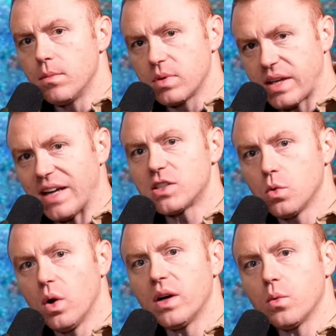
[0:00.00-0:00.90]
catching
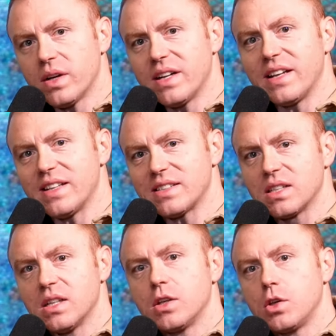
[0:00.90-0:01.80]
what what it is
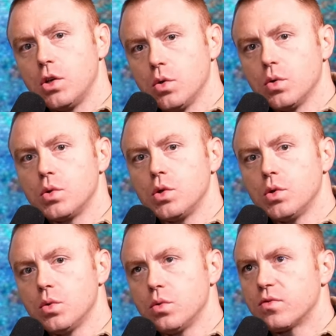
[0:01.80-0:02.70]
you
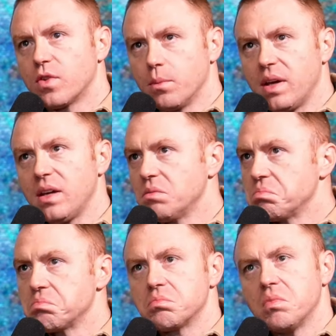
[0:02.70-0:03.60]
you for me,
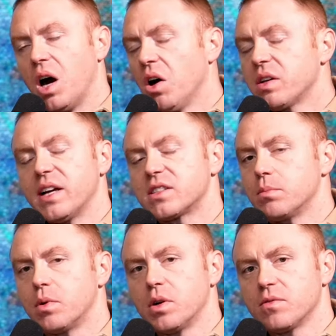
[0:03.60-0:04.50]
I'll catch a
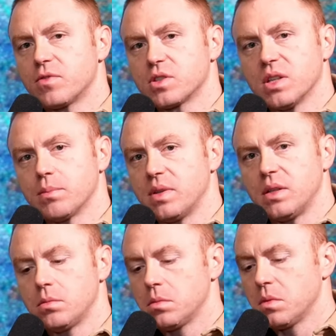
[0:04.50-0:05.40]
burden for
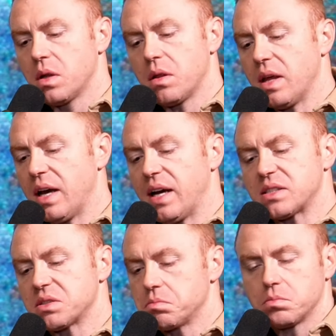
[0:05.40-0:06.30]
something
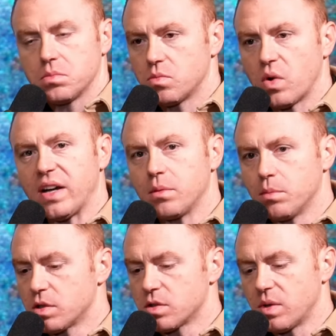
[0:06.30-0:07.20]
that writing
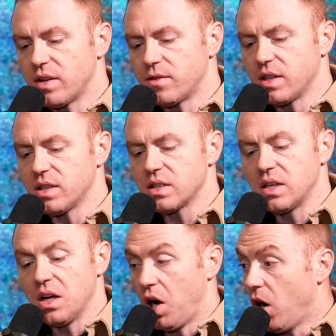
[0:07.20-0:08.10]
books or whatever it is.
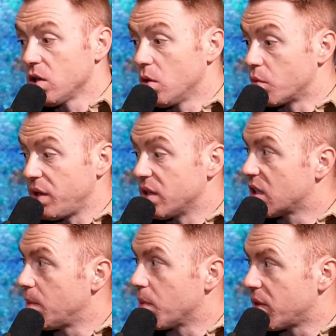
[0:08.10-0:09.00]
I'll go read a
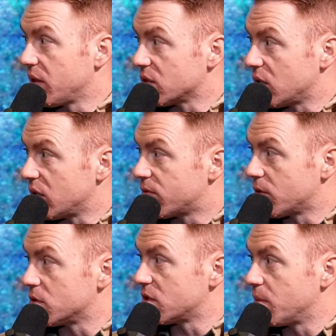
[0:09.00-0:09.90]
couple things on it
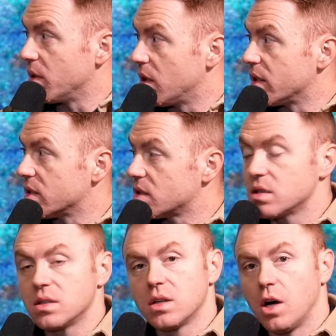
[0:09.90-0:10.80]
first, to be honest.
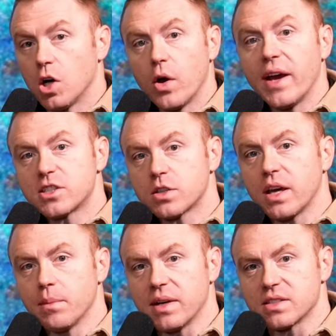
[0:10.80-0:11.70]
I'll go educate
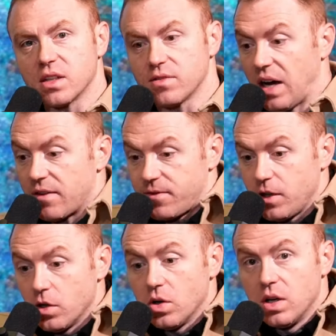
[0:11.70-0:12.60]
myself. I
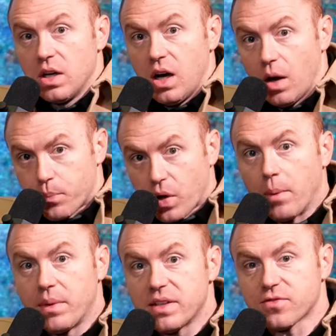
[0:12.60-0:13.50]
feel a
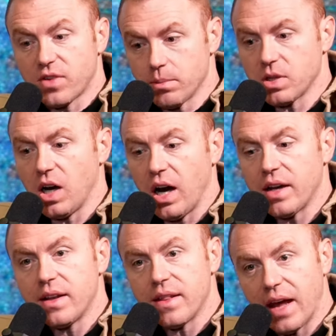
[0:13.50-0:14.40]
promise from
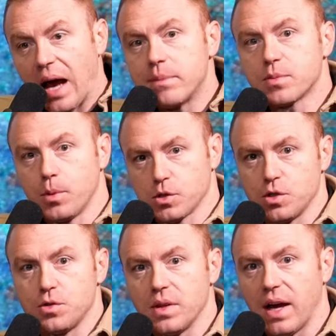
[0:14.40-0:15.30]
God that I'm supposed to
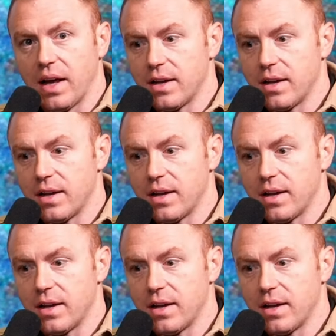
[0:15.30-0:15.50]
do that.